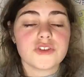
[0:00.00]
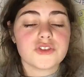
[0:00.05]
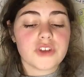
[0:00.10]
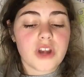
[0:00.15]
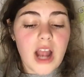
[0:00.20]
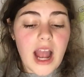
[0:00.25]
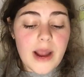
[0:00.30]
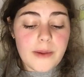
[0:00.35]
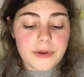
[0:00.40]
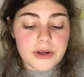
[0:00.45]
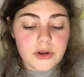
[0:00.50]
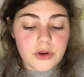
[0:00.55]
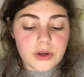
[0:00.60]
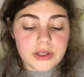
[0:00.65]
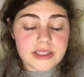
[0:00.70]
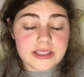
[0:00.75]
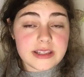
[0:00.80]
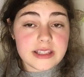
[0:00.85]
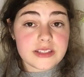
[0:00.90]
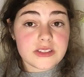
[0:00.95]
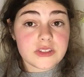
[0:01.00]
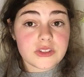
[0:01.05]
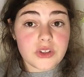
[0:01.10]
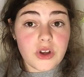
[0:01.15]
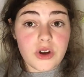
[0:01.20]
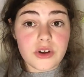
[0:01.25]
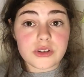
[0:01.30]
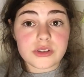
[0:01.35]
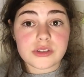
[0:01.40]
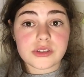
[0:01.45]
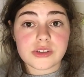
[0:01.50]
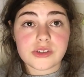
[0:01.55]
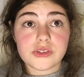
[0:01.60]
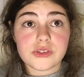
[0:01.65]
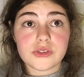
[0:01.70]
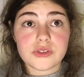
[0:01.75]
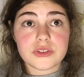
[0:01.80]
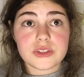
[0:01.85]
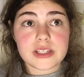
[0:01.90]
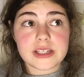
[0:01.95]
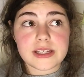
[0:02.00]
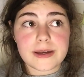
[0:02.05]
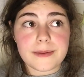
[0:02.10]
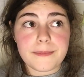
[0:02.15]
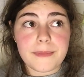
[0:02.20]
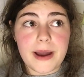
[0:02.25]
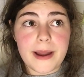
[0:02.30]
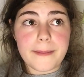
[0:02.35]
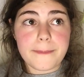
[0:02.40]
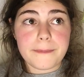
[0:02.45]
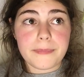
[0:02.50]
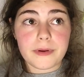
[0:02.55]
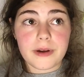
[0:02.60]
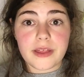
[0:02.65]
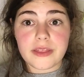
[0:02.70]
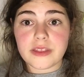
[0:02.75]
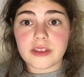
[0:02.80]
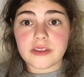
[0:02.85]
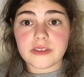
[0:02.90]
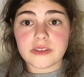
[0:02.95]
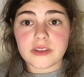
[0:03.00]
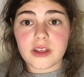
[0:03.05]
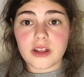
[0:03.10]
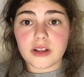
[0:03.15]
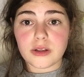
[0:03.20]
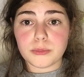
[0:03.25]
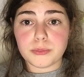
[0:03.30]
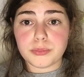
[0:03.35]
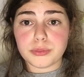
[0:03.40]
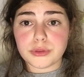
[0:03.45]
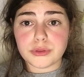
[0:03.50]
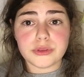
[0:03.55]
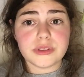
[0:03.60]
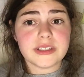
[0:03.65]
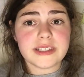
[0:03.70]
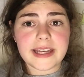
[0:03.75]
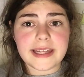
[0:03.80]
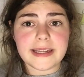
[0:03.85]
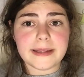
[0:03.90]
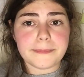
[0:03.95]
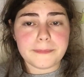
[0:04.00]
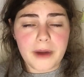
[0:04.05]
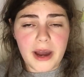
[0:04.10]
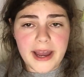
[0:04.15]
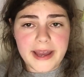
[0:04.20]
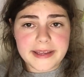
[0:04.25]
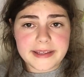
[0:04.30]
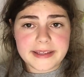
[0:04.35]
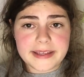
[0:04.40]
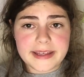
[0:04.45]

So I recorded this song using my brother's Blue Yeti mic.